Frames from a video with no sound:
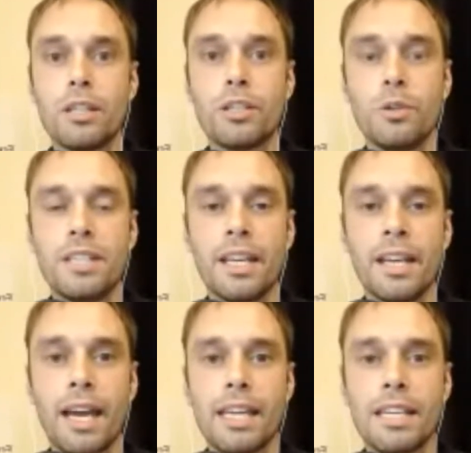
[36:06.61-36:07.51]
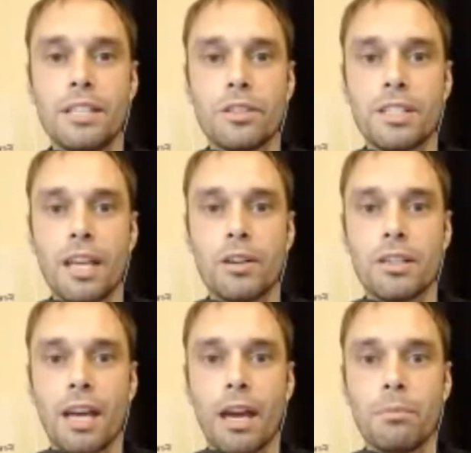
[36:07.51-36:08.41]
Tuesday night, Eastern Standard
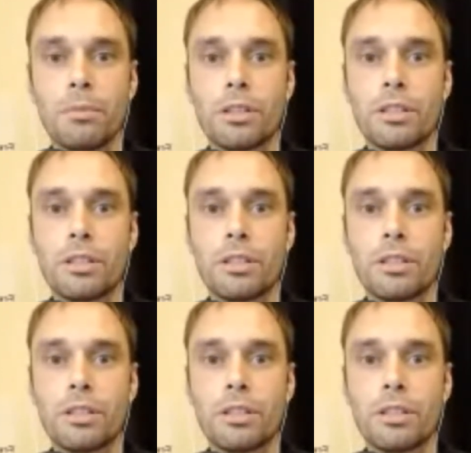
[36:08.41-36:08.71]
Time,